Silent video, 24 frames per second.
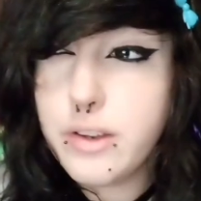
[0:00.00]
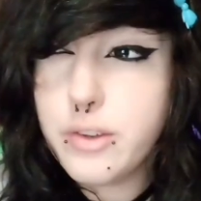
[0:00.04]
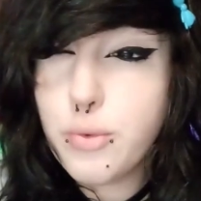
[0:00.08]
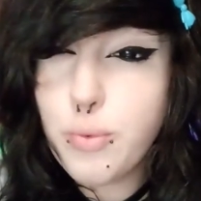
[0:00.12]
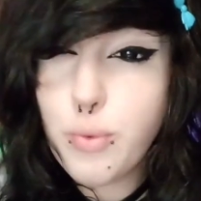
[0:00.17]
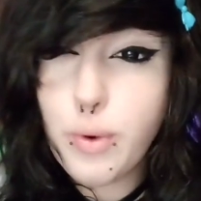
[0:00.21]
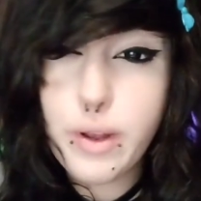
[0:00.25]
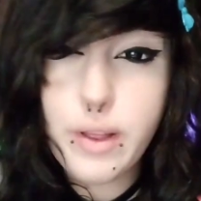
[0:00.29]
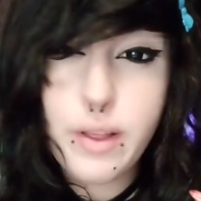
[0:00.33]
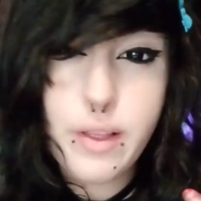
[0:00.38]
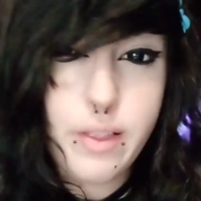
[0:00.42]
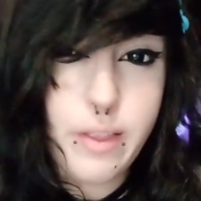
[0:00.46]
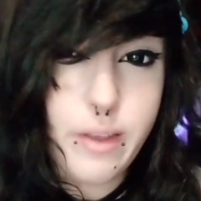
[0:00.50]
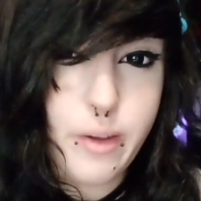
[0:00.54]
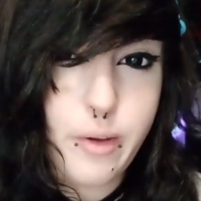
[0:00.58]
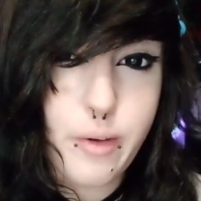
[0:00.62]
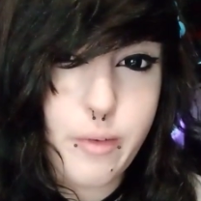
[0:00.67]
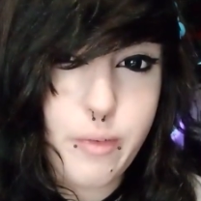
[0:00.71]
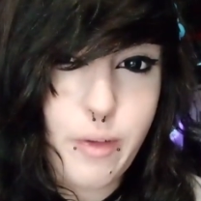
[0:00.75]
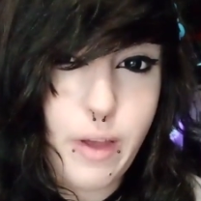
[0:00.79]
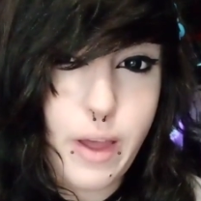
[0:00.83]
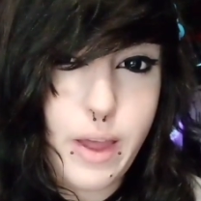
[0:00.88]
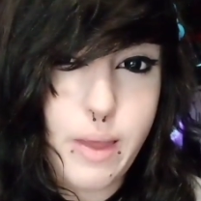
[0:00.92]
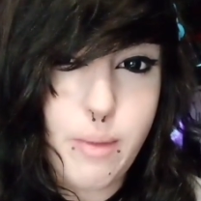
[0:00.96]
just want to
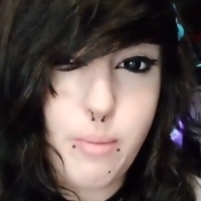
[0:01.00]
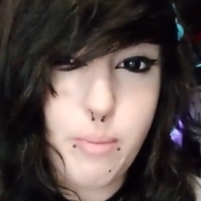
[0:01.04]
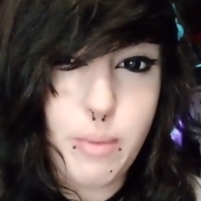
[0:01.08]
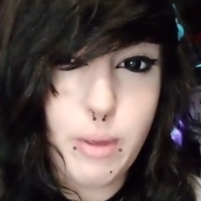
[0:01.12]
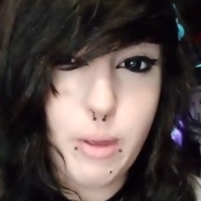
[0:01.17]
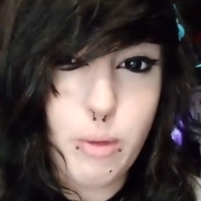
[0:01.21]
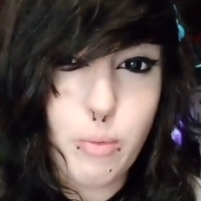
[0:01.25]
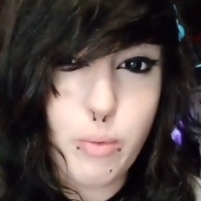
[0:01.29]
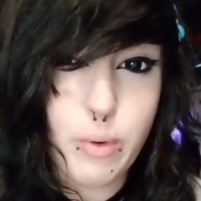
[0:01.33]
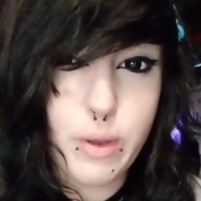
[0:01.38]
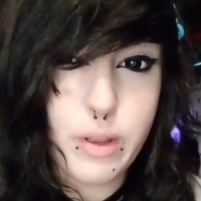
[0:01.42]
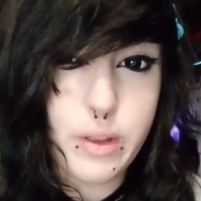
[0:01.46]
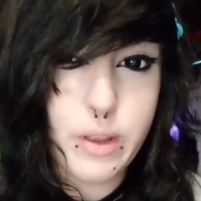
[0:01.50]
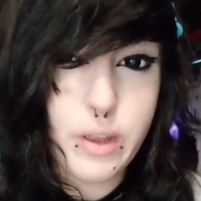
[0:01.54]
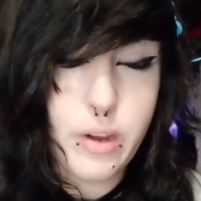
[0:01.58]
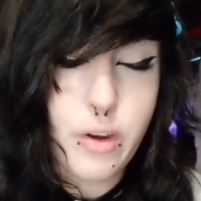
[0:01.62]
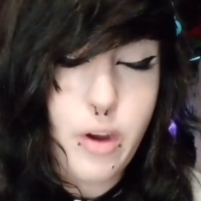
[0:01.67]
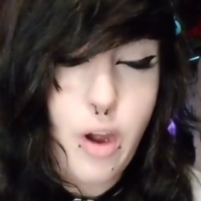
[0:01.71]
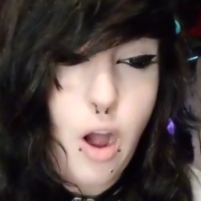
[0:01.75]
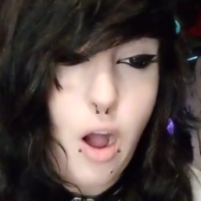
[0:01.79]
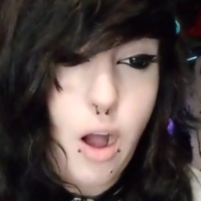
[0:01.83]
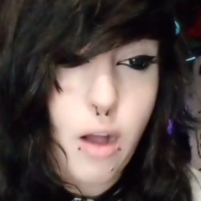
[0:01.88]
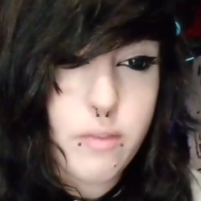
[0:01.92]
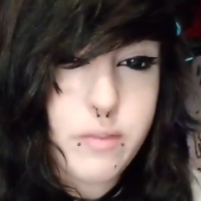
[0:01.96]
clarify and be real
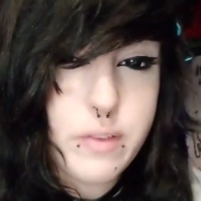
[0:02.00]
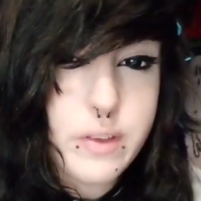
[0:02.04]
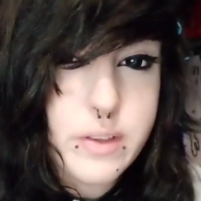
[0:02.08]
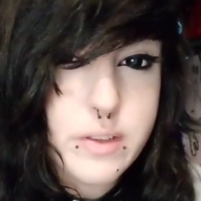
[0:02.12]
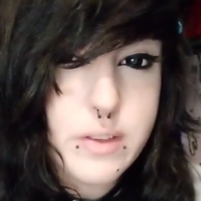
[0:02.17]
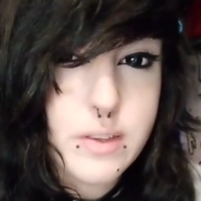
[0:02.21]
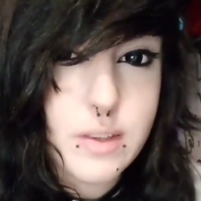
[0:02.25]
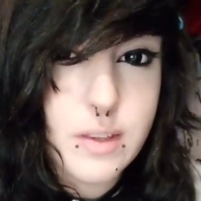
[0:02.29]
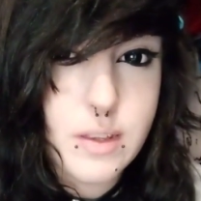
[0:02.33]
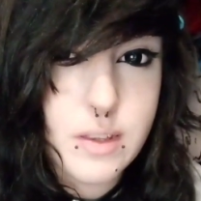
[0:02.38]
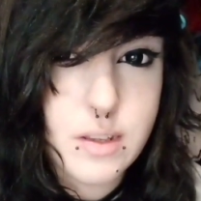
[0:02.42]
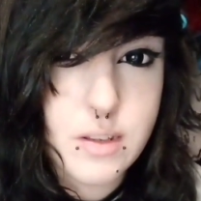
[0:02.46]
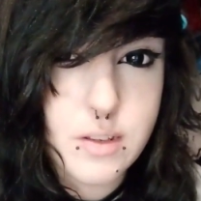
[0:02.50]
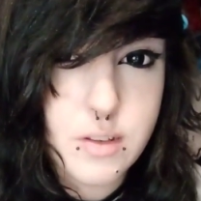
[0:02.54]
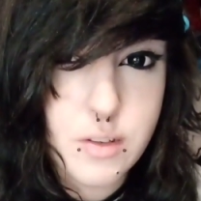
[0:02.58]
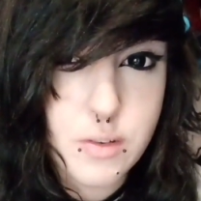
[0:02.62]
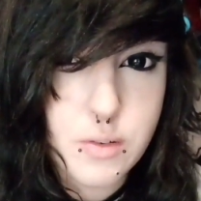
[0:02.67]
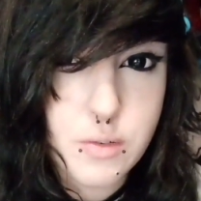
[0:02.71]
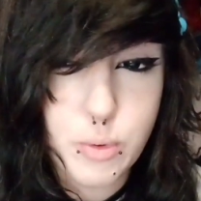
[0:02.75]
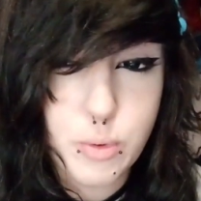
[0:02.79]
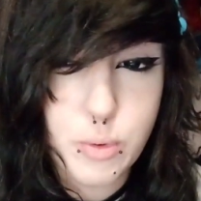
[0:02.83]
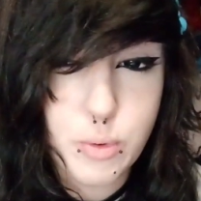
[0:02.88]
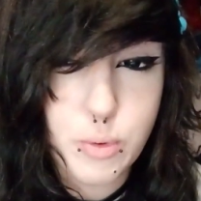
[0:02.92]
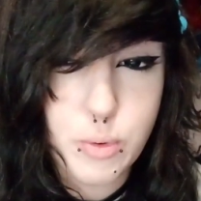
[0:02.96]
here. Obviously, this is
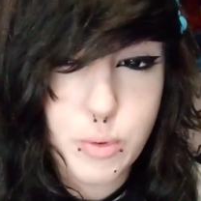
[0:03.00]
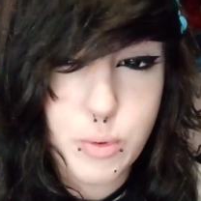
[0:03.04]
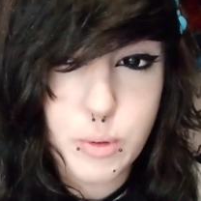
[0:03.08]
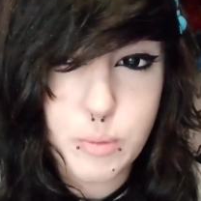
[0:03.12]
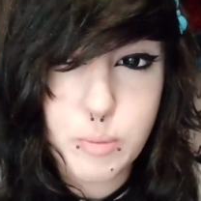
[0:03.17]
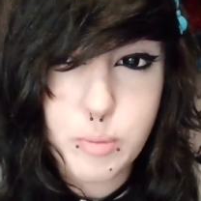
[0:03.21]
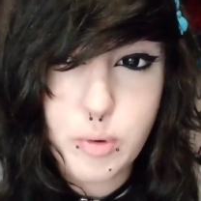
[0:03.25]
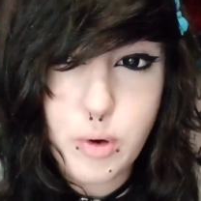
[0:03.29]
first world